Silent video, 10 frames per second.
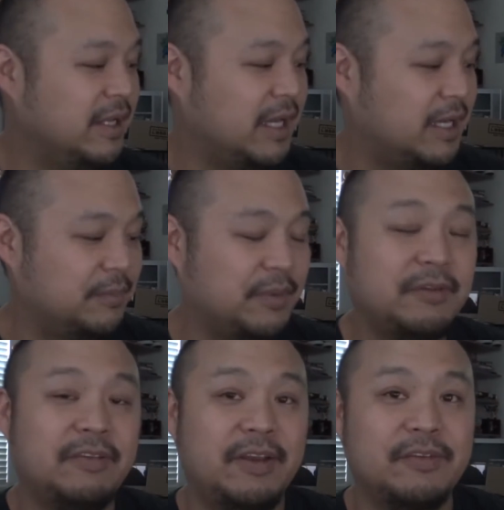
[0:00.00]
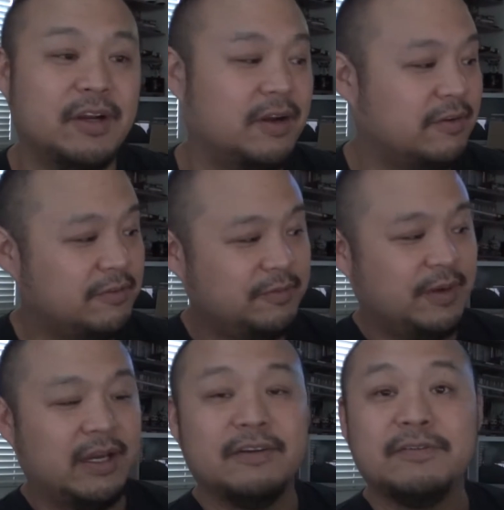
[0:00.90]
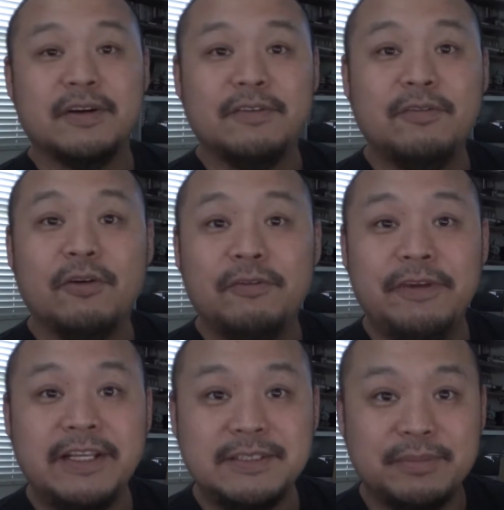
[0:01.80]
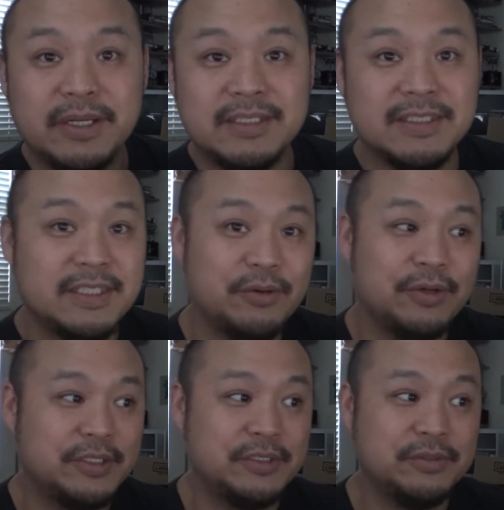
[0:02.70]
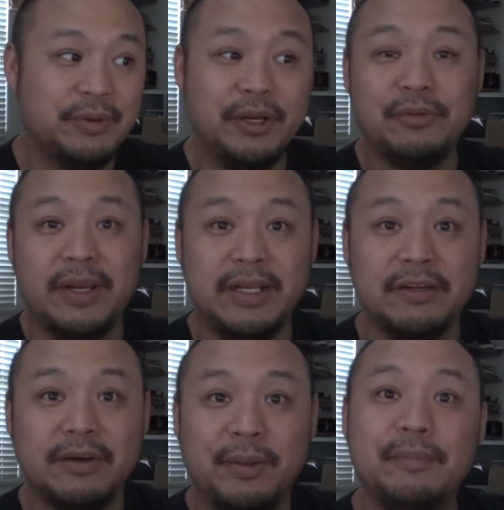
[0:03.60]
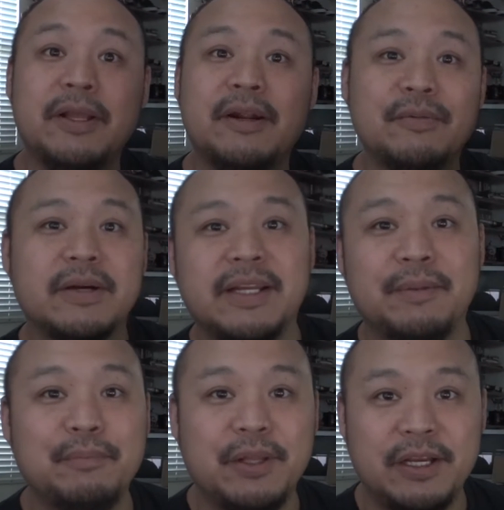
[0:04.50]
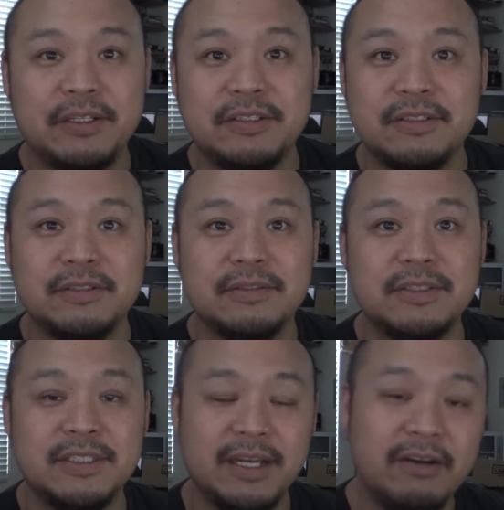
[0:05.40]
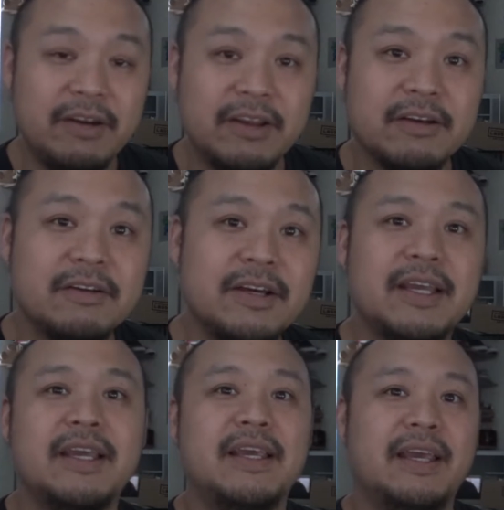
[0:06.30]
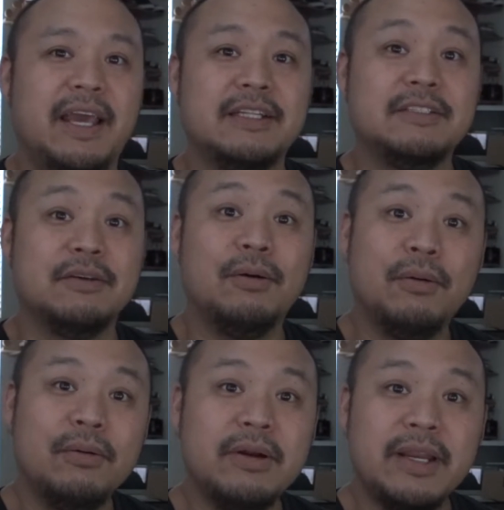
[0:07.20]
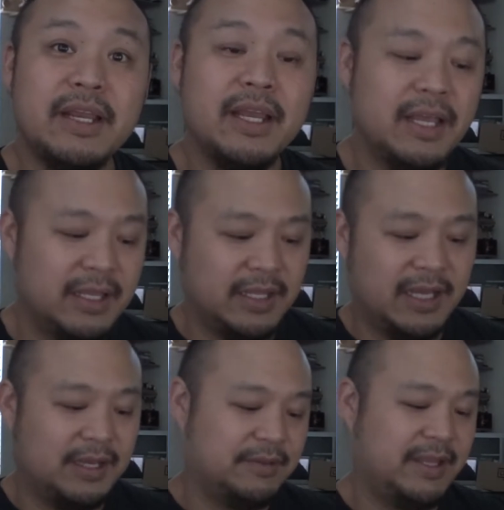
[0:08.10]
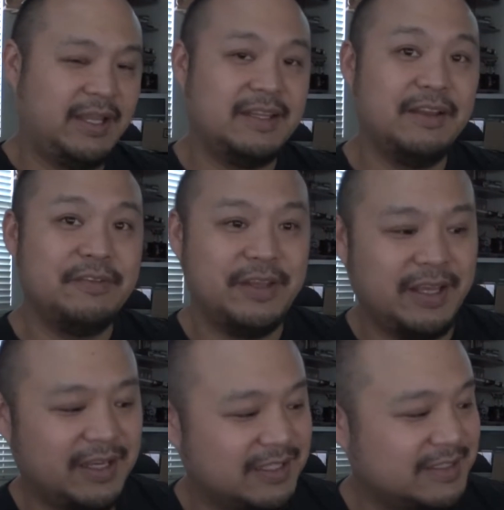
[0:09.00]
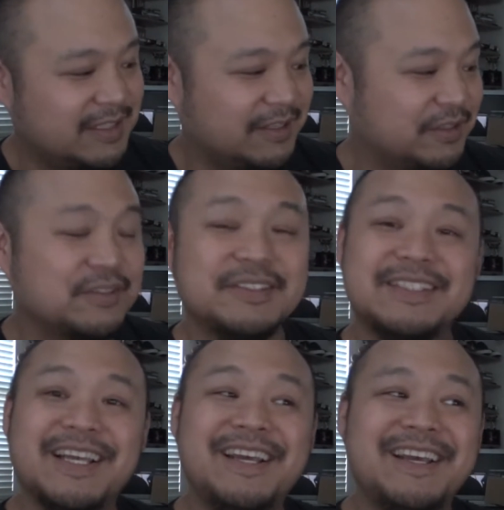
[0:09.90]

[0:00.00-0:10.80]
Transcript: in favor of kind of four face buttons in order to recreate, a player 1 and player 2 scenario. And so HORI, they definitely saw those